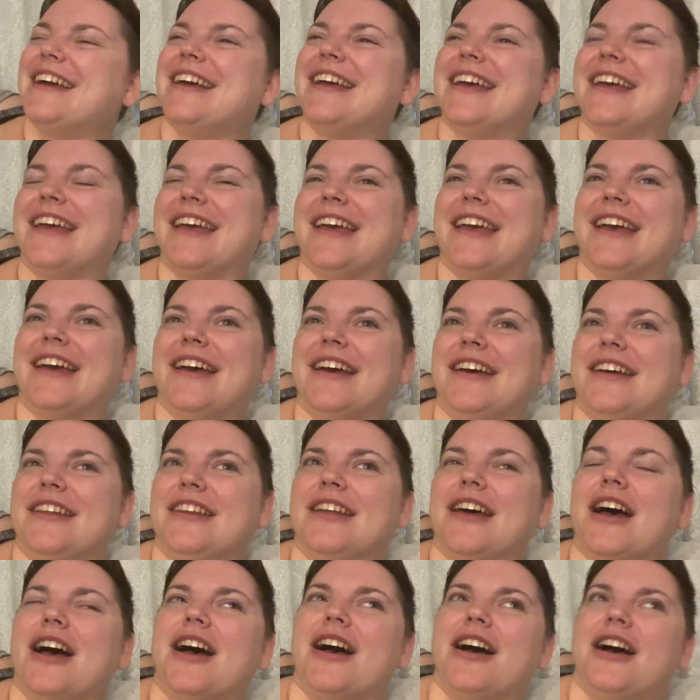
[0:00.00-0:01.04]
And
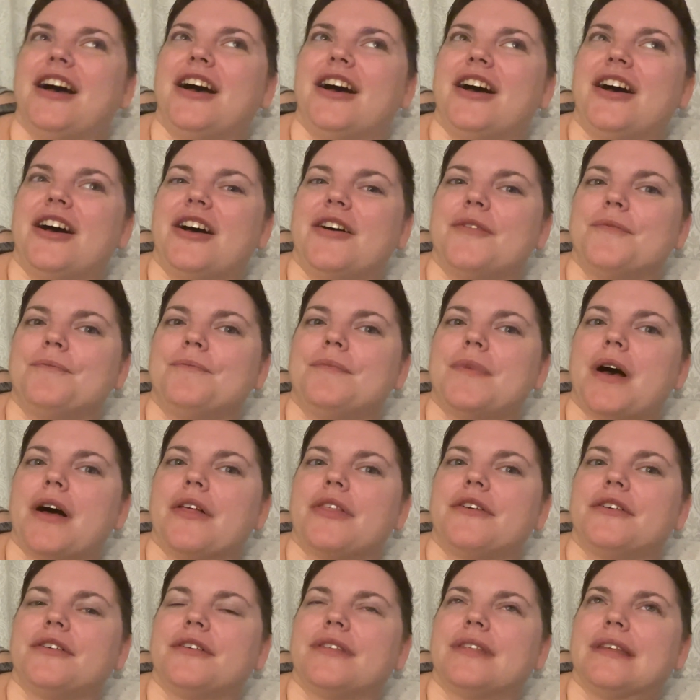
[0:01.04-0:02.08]

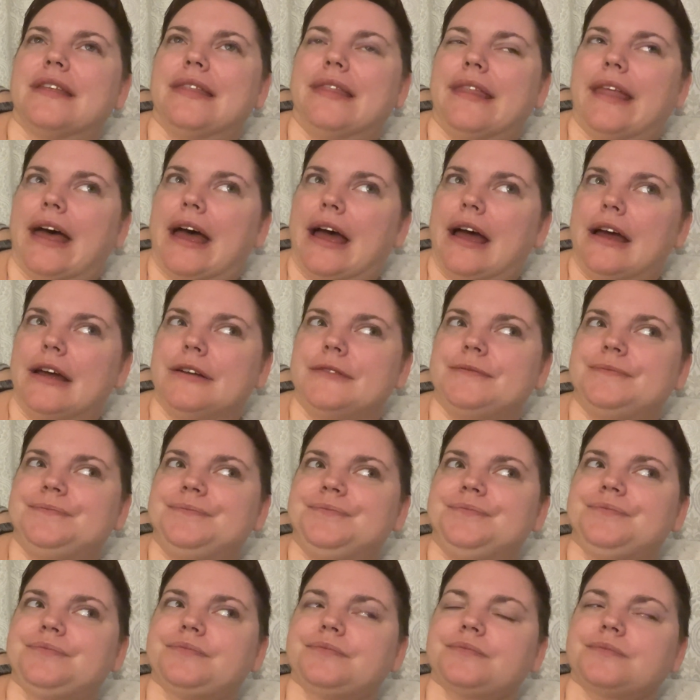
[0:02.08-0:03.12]
other than that,
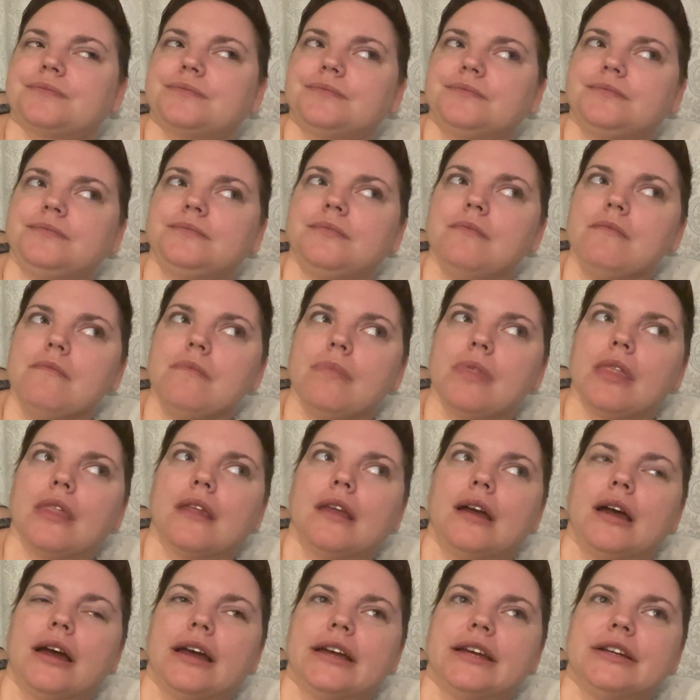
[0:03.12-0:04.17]

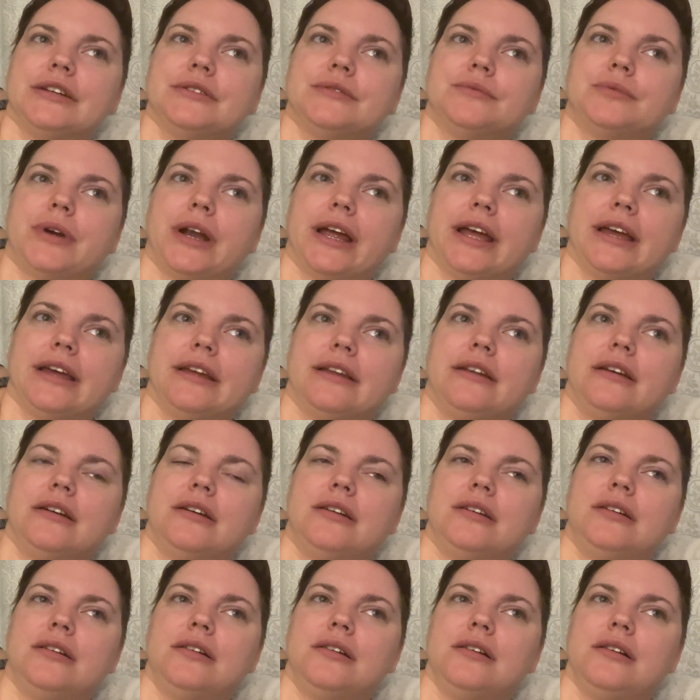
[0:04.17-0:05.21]
I read,
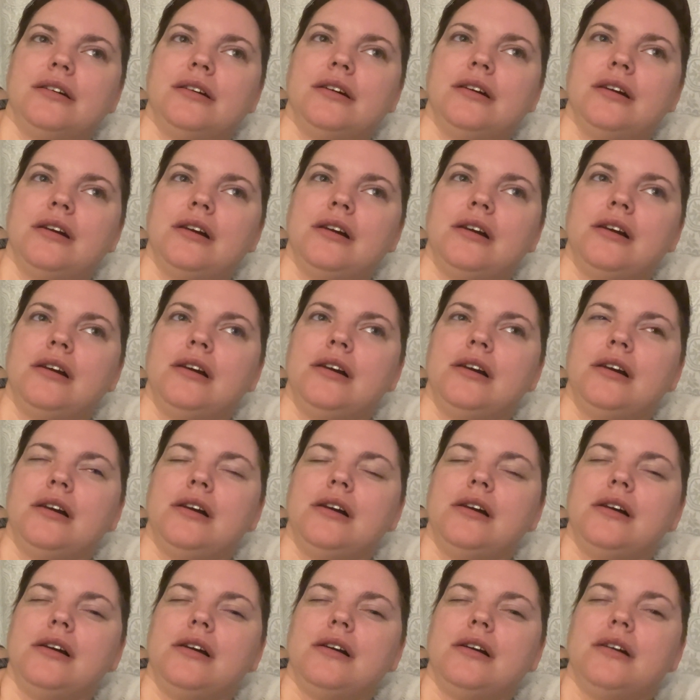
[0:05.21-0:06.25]

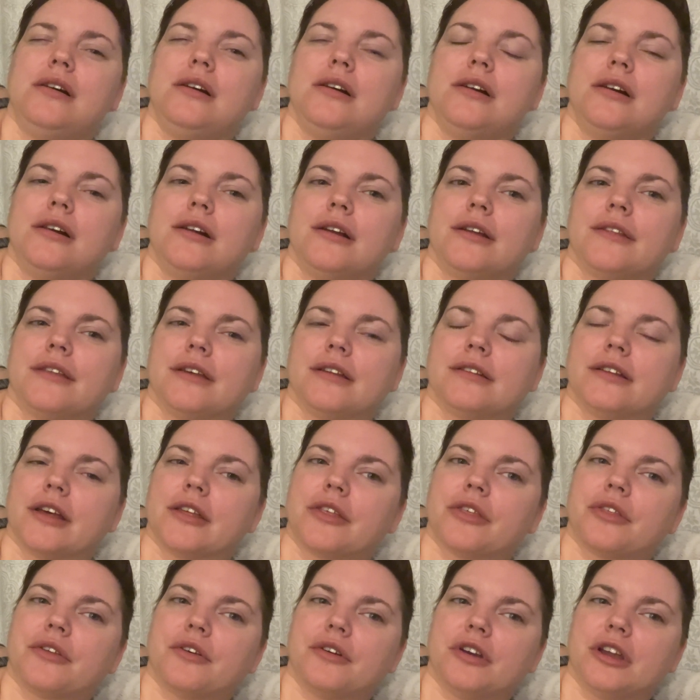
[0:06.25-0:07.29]
I think, like
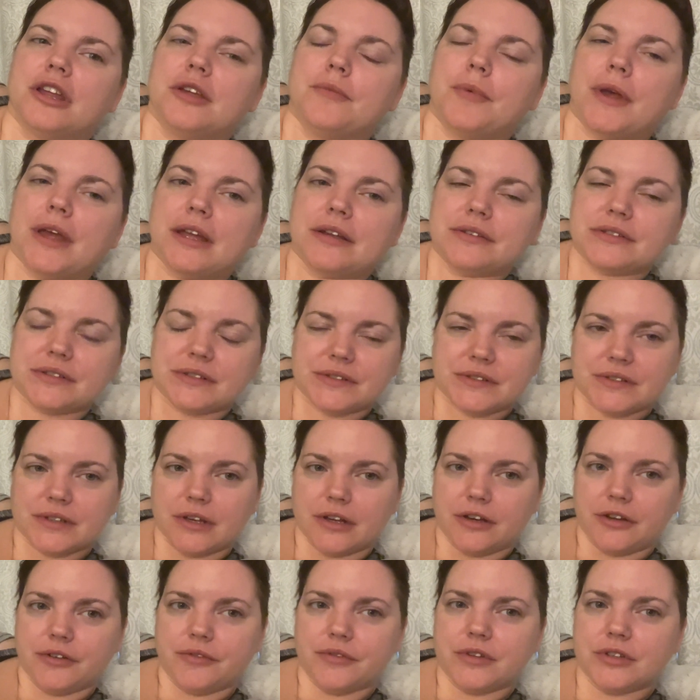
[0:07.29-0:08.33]
30 pages
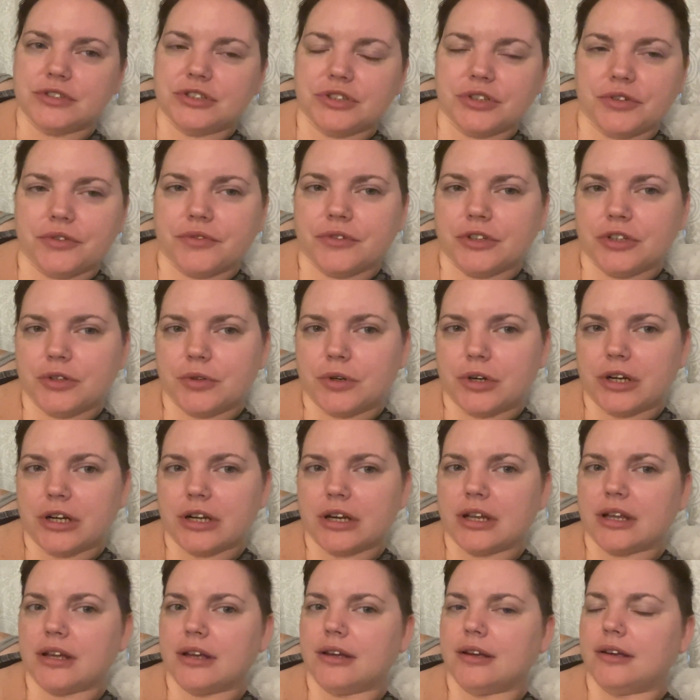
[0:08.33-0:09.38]
of The Jew of New
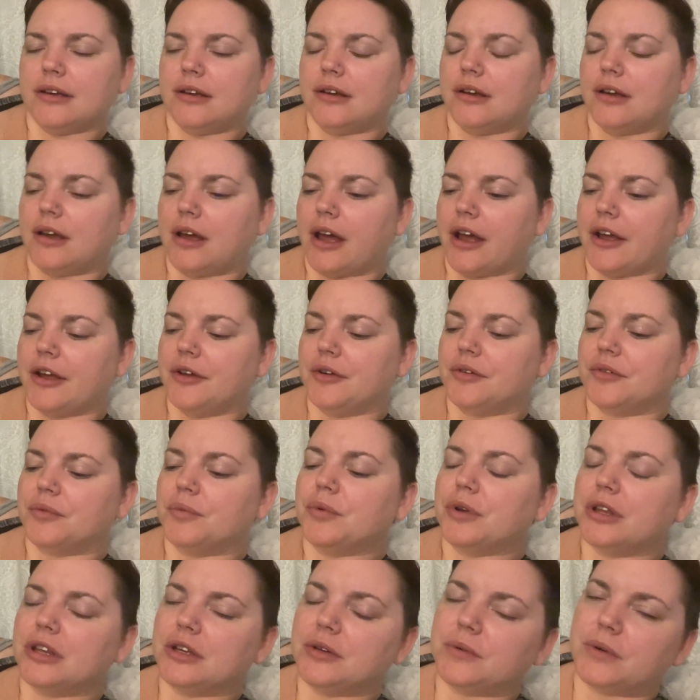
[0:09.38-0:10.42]
York. I
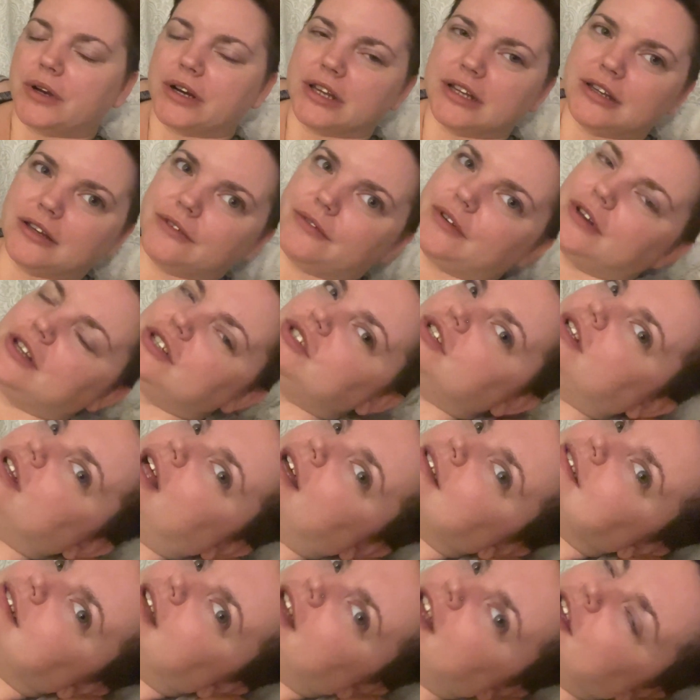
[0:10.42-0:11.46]
really wanted to finish it
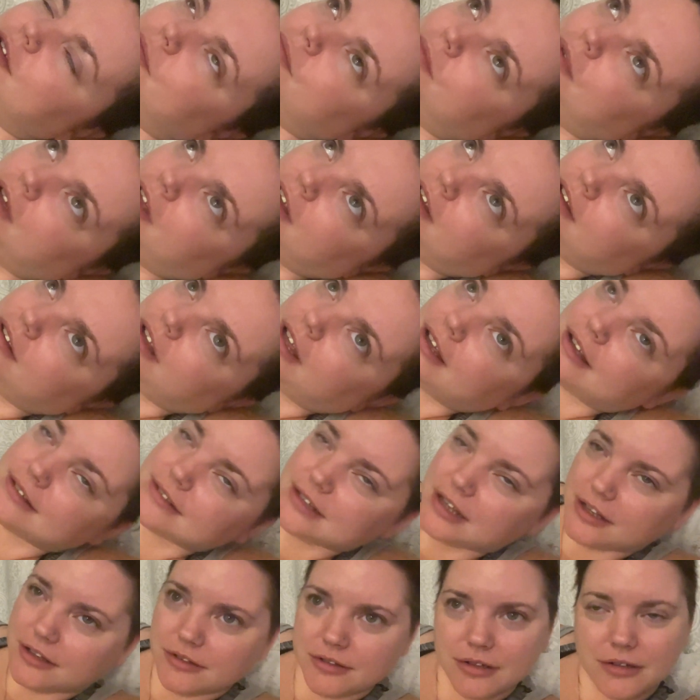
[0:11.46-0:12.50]
last night, but like I
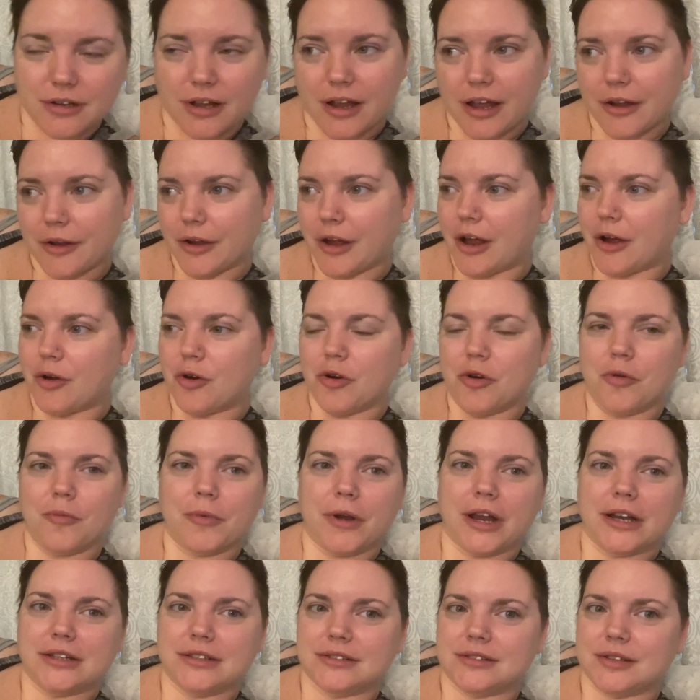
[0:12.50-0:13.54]
said, I got home and
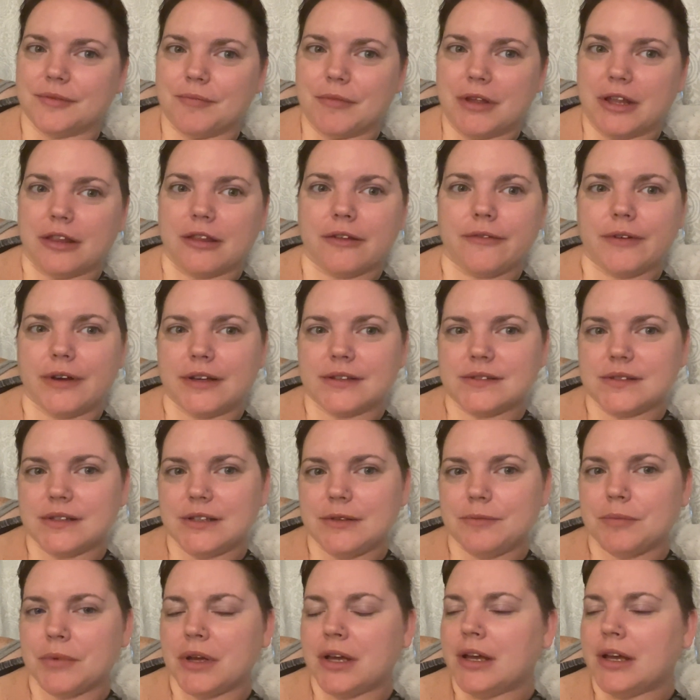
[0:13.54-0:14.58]
I just immediately fell asleep.